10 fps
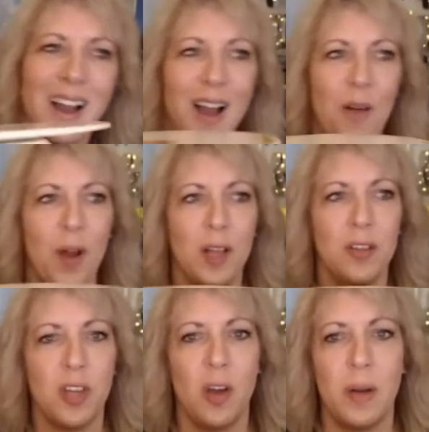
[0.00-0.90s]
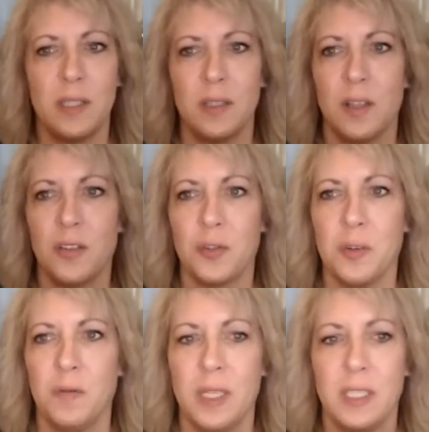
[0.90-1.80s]
I want to show it to the
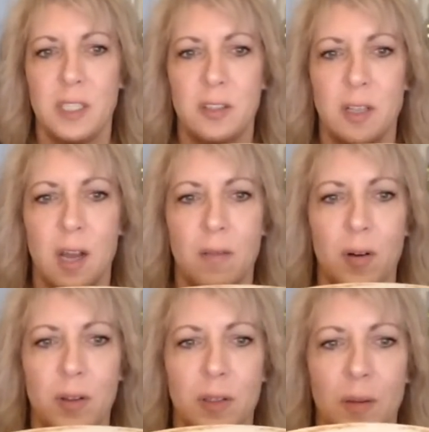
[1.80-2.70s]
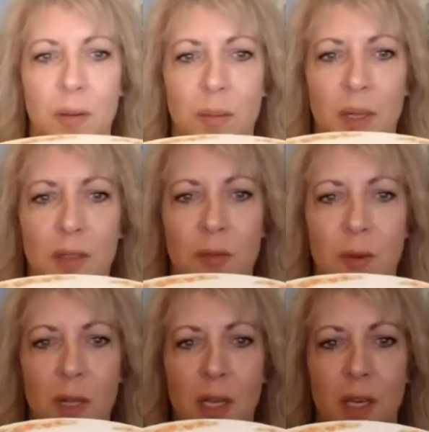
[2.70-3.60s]
true vintage lovers, but it's
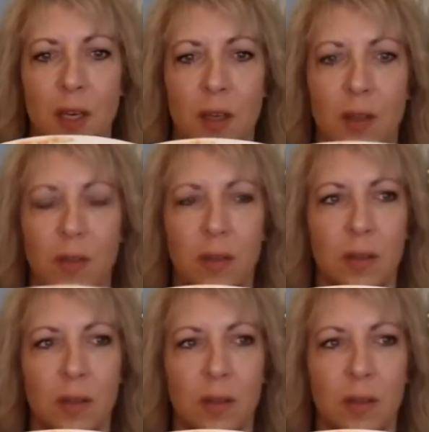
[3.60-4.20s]
really cute.